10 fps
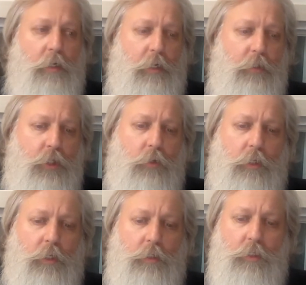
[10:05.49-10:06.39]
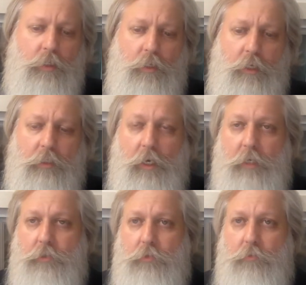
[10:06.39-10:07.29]
And generally this is a thing that
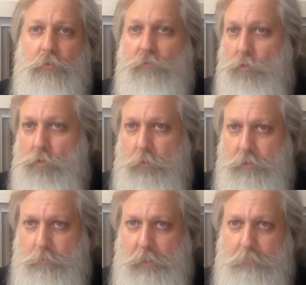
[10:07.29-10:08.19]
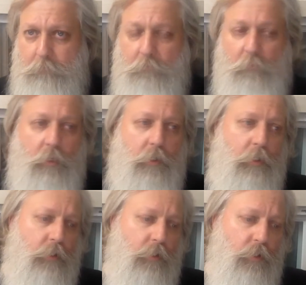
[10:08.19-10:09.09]
I do before going to bed.
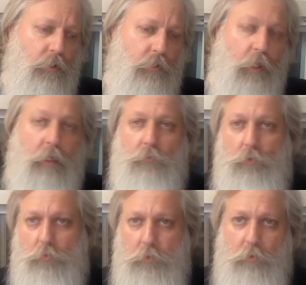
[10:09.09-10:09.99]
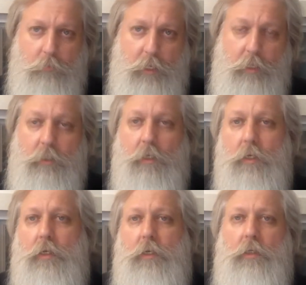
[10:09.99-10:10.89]
And so I will go to bed
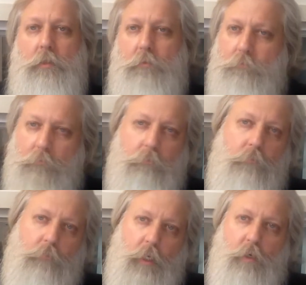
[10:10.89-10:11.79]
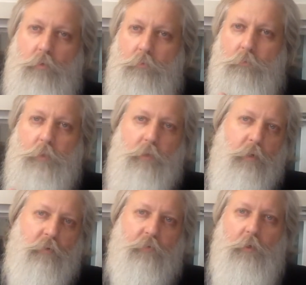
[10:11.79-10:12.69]
you know, beard
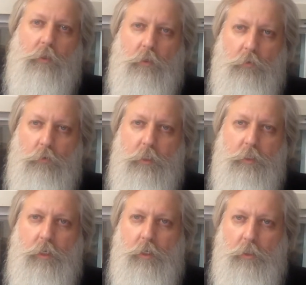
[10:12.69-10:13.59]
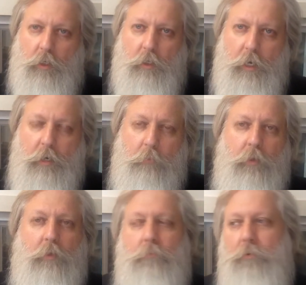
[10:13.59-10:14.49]
might feel a little greasy, a little damp,
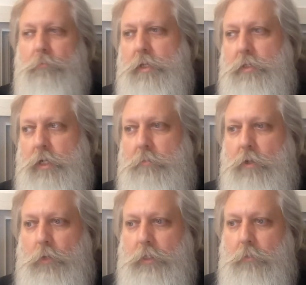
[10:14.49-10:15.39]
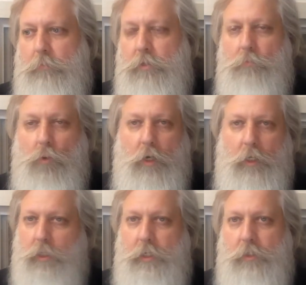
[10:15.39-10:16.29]
but by the time I wake up in the
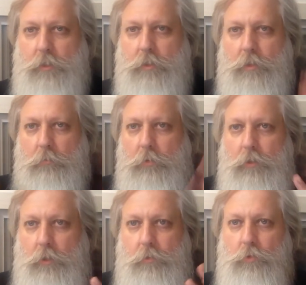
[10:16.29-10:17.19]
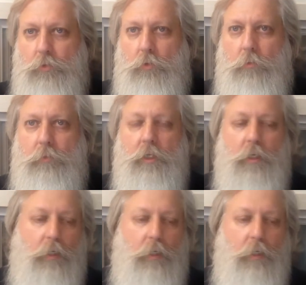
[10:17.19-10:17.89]
morning, it's completely absorbed.